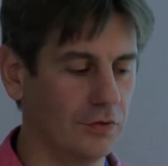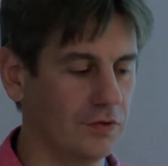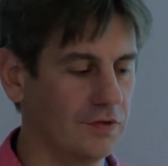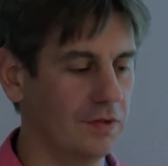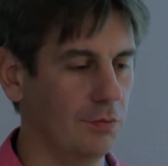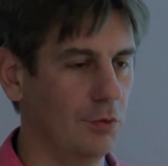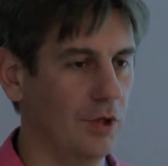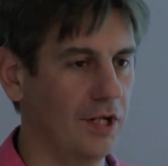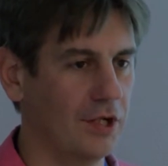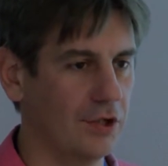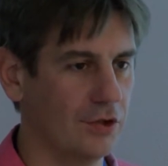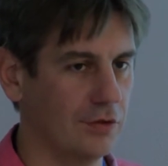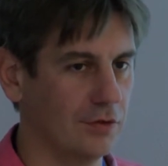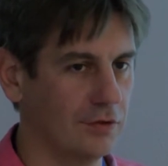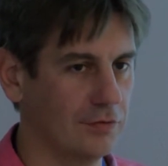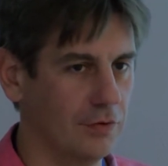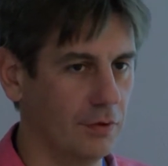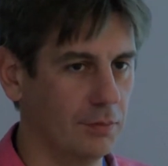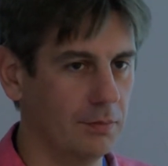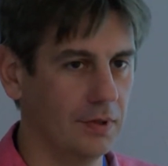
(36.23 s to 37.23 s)
with the
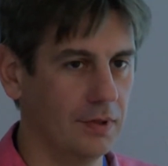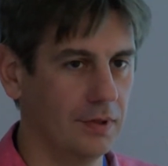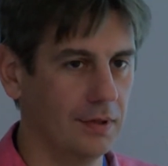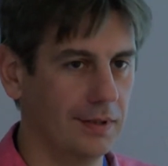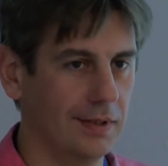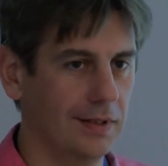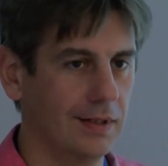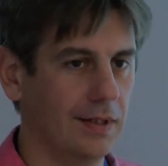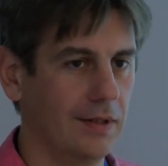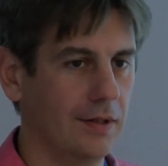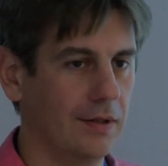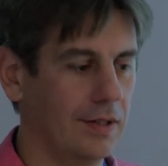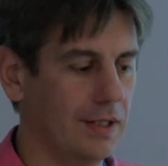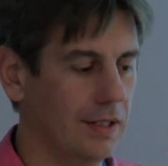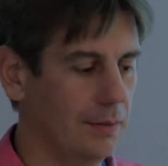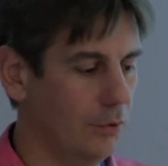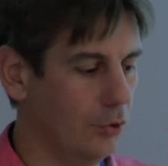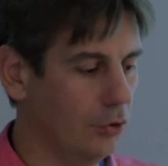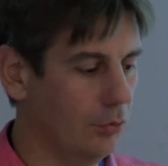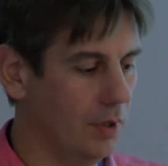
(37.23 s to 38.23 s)
simulations from
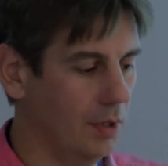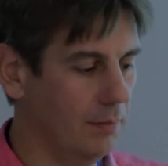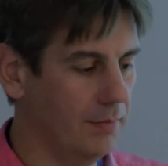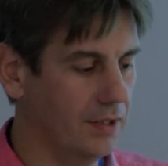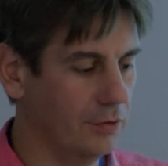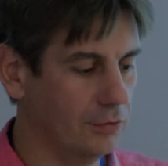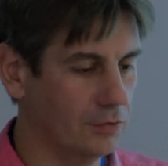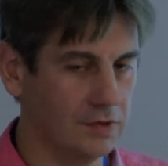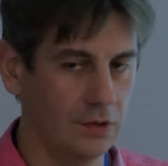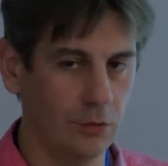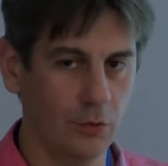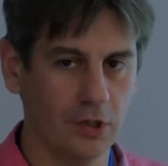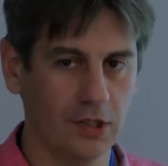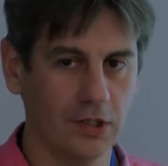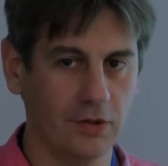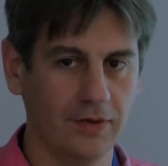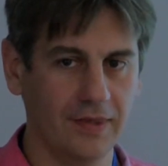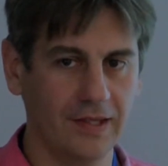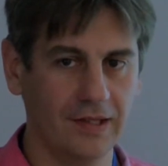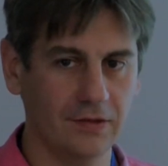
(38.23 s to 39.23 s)
Clément Hubelman, who's still
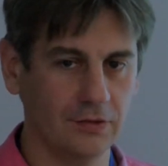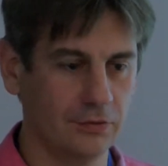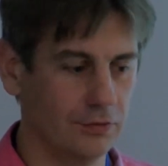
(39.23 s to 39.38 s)
working on that.